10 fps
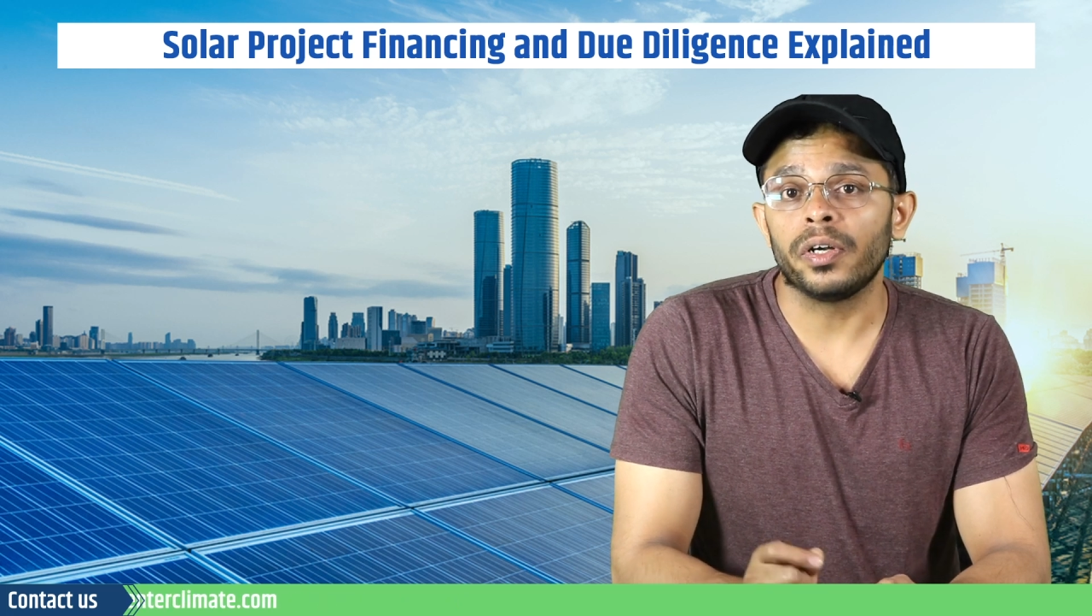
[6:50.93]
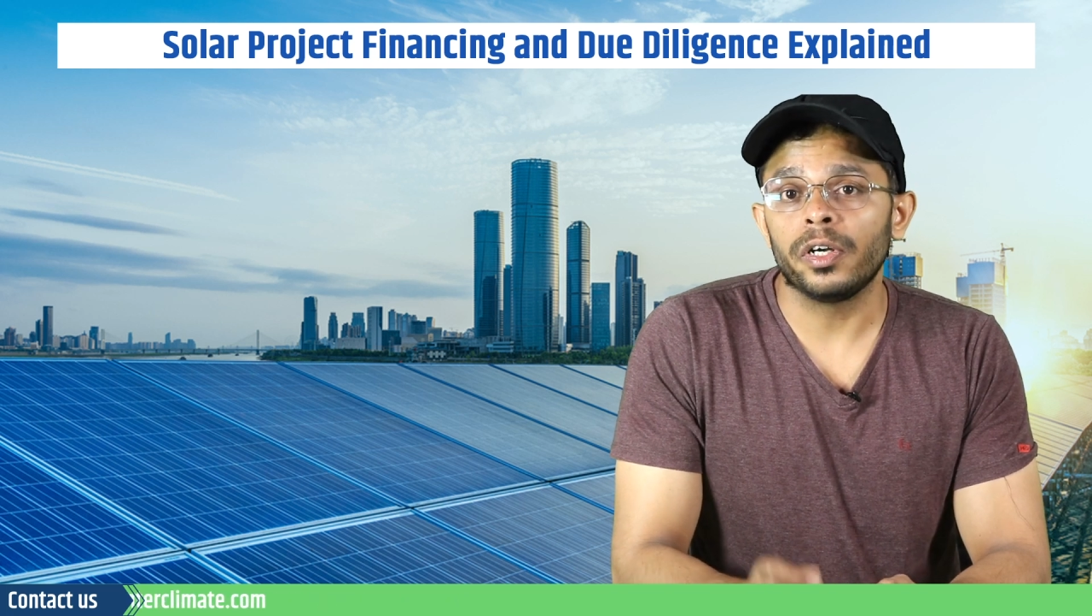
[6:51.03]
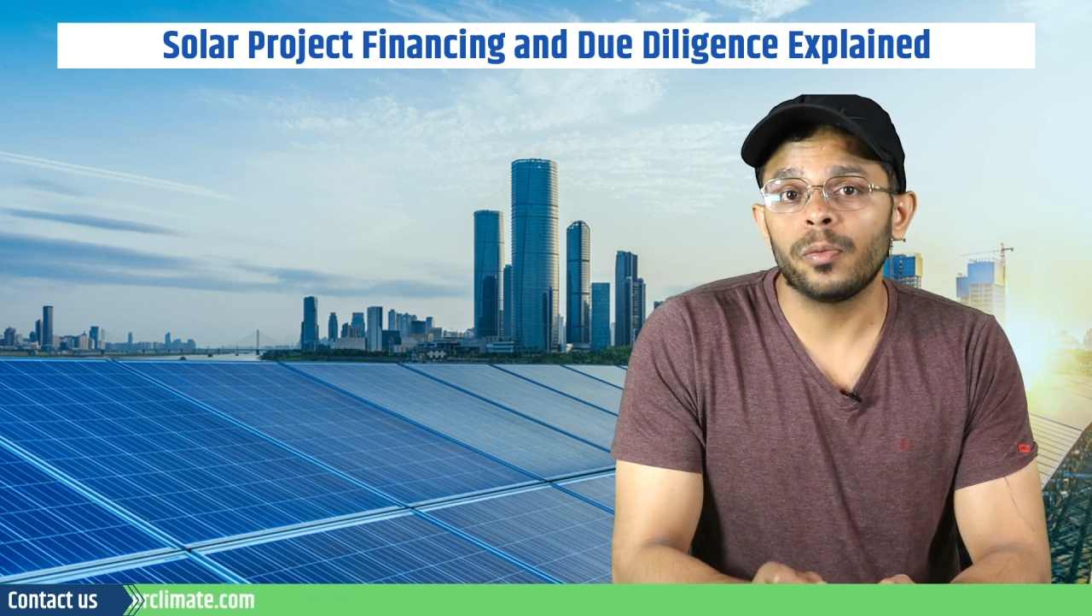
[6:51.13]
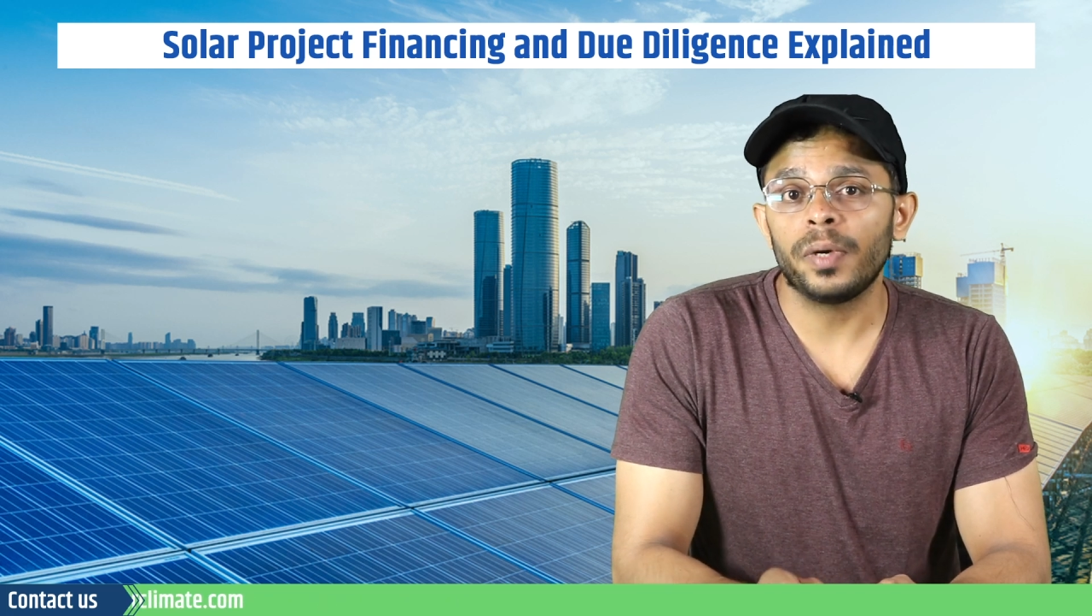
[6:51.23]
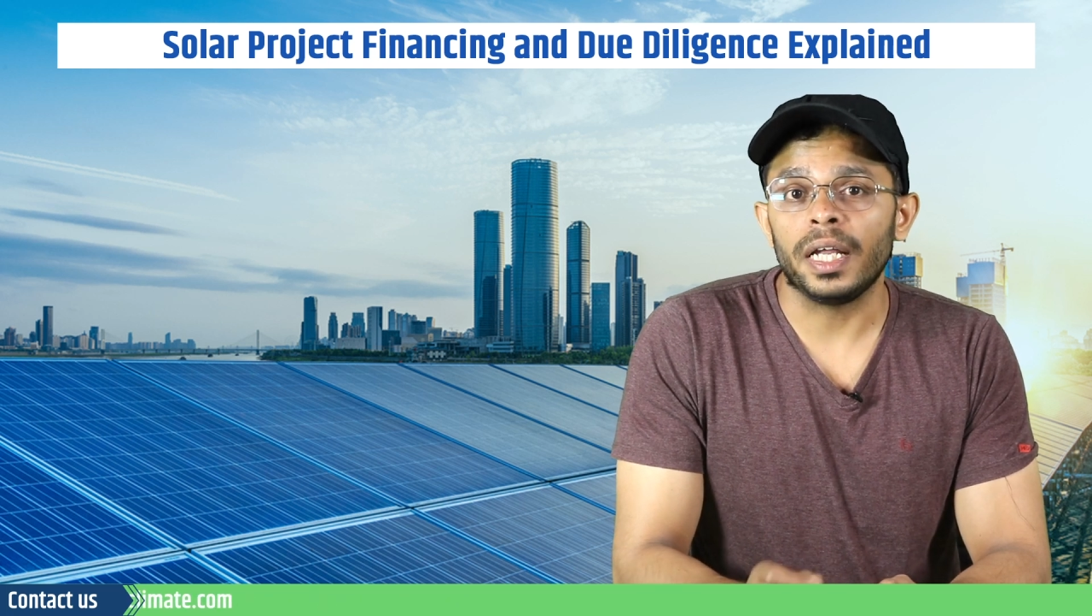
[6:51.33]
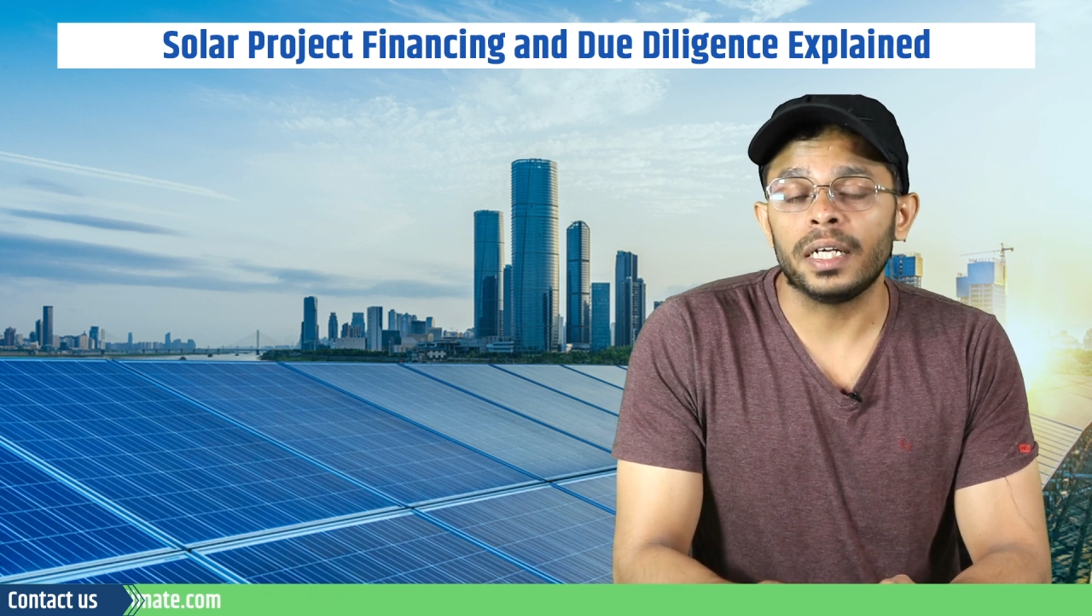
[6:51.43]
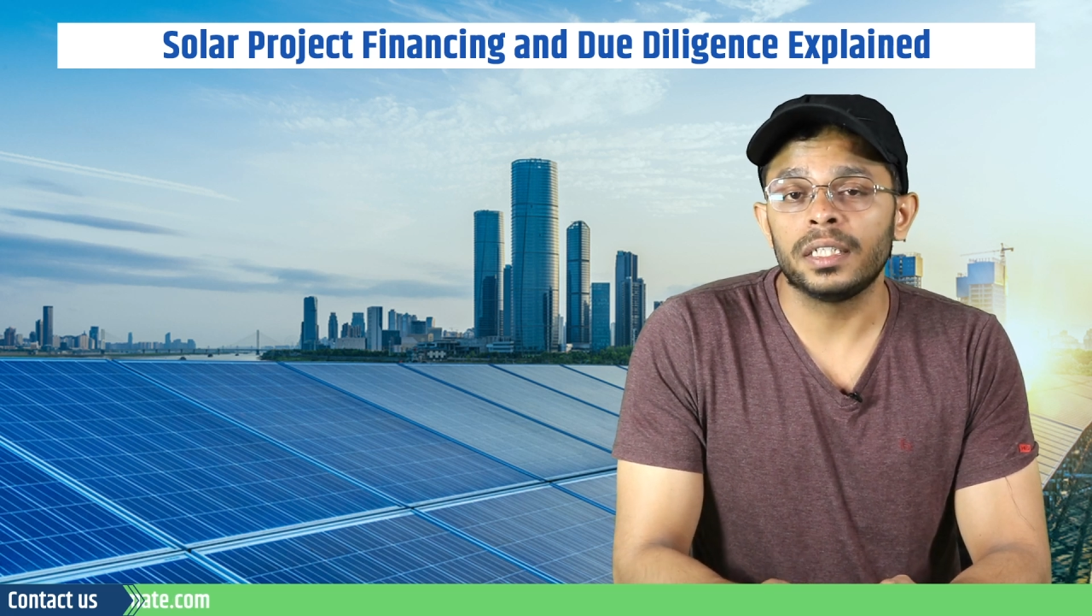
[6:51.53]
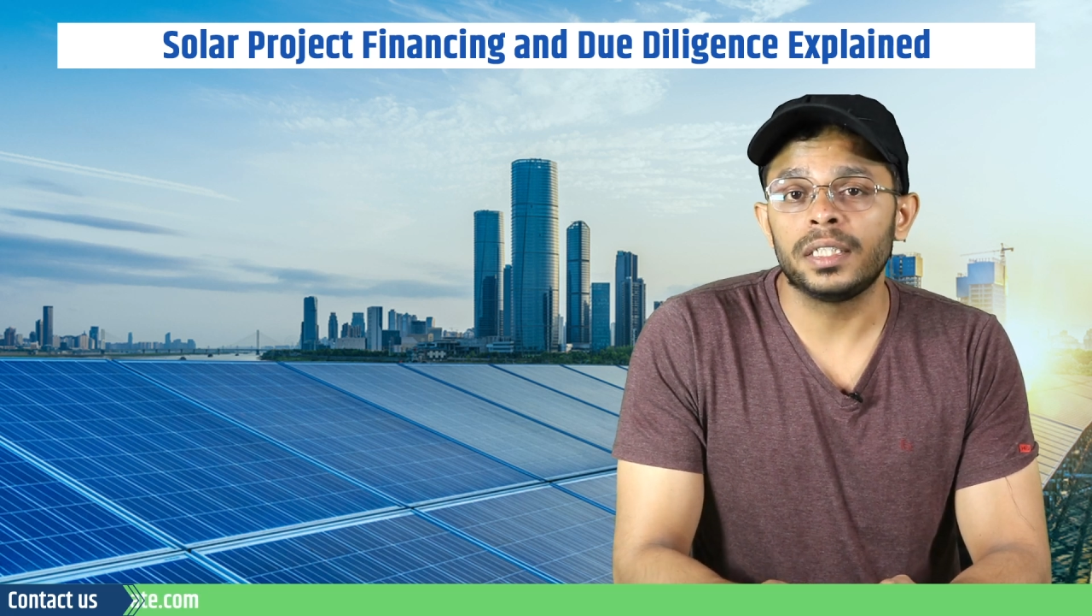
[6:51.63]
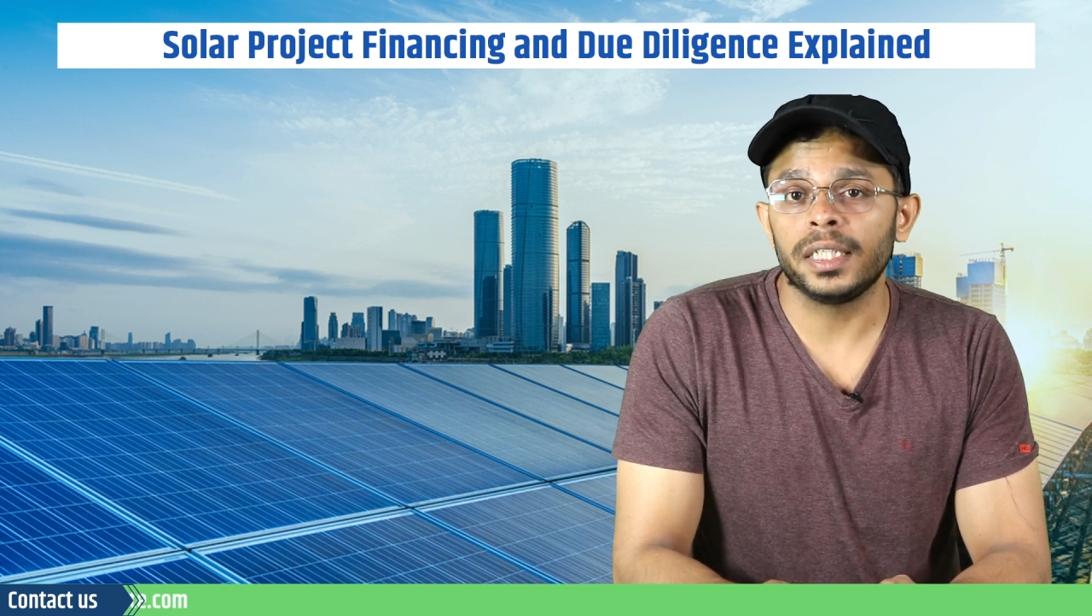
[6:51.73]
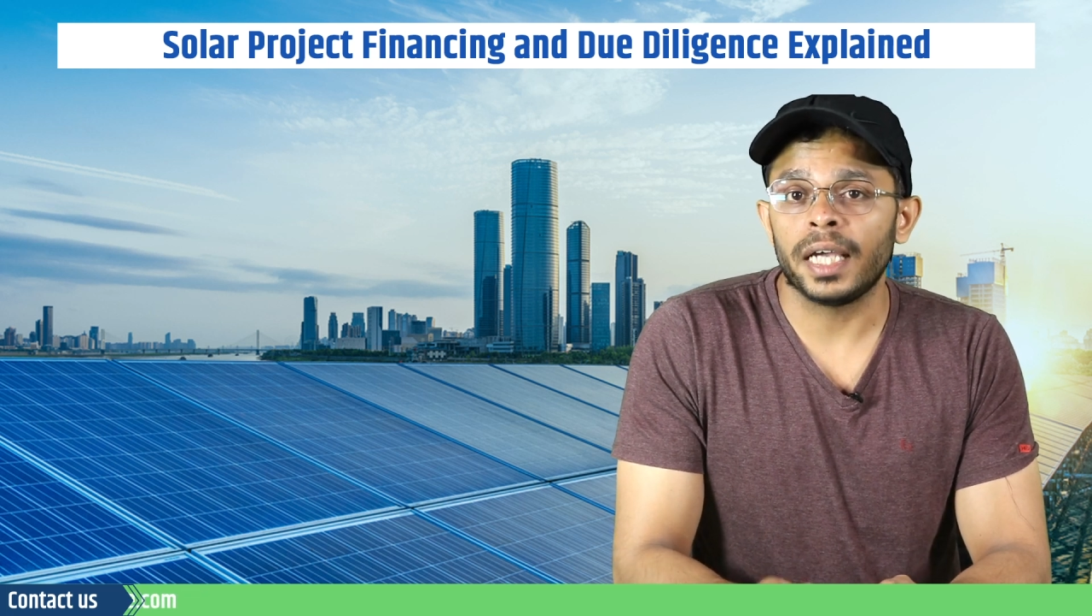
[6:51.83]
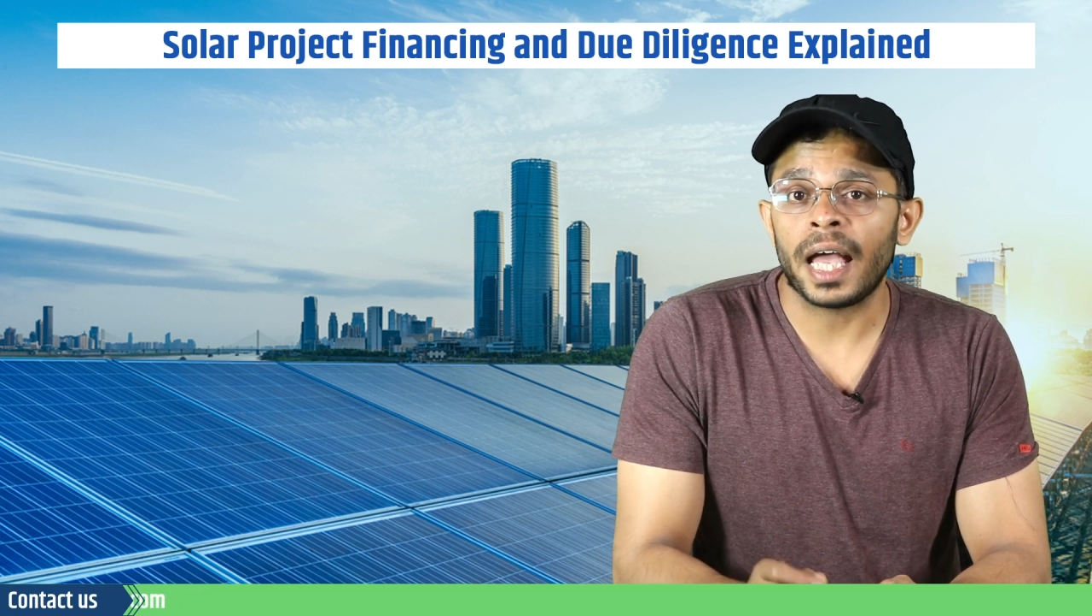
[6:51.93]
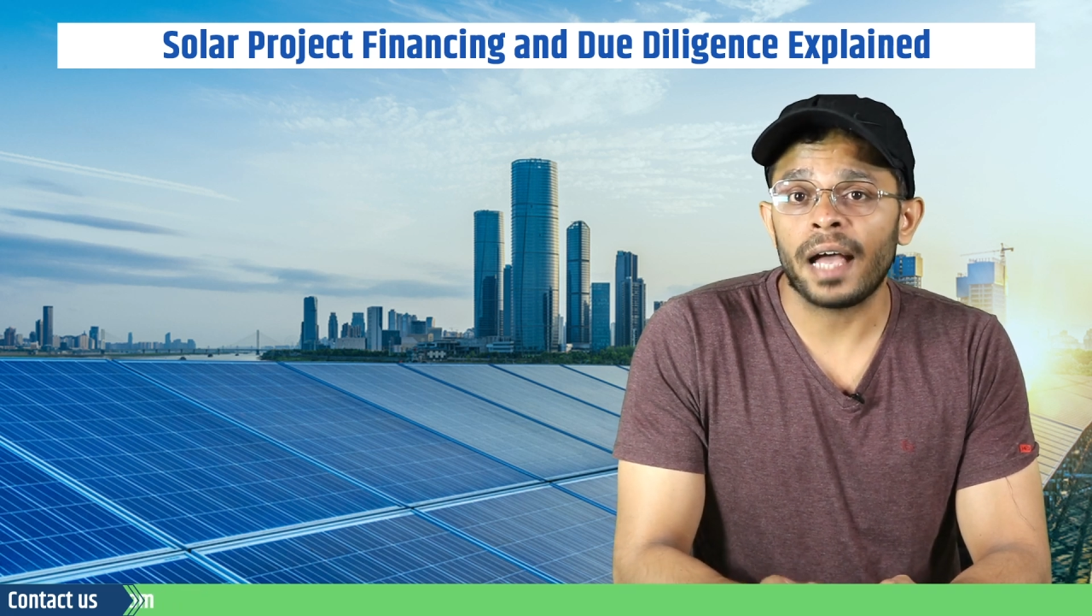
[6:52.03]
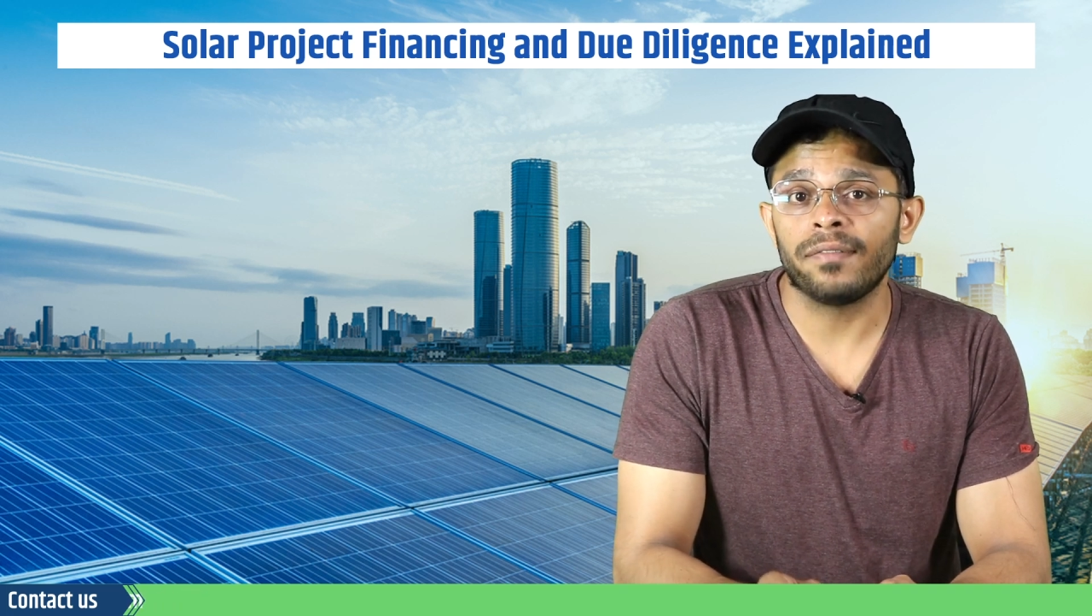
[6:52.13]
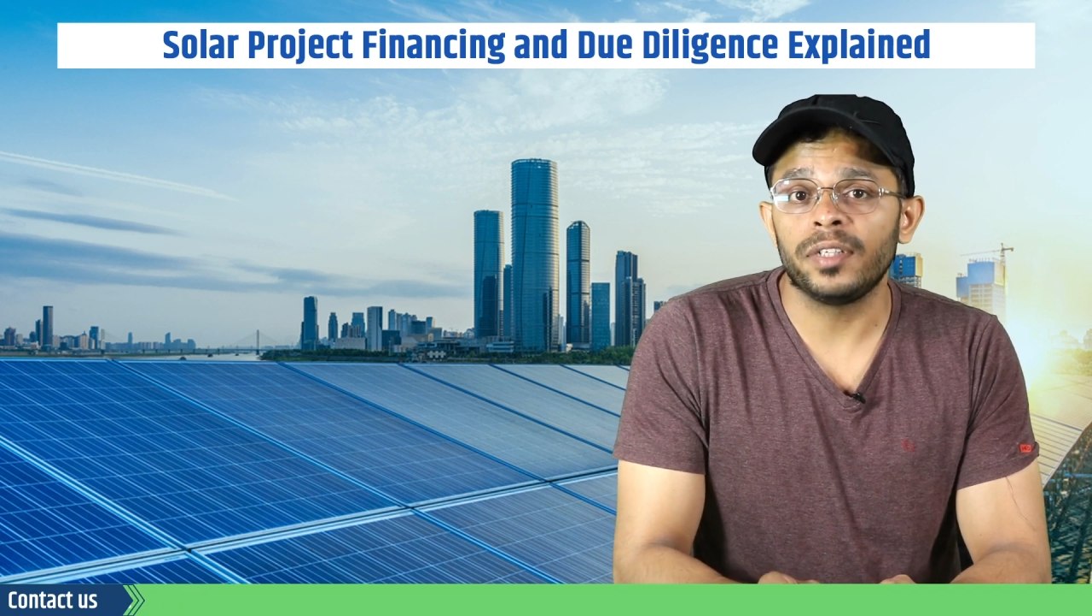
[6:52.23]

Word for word: renewable energy have